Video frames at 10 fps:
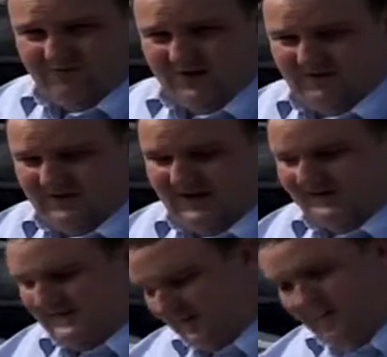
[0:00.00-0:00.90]
driving
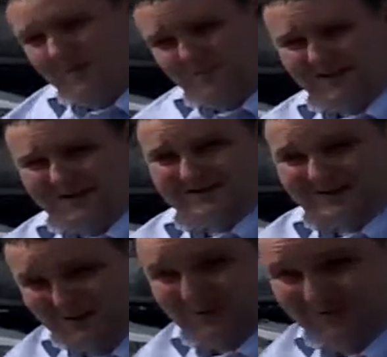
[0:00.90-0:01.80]
test, so please
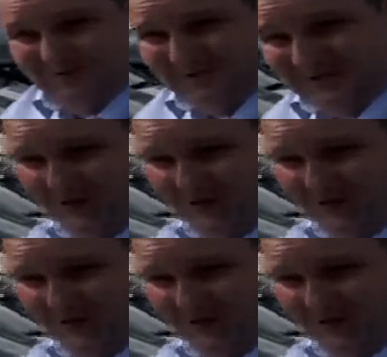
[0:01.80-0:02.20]
do make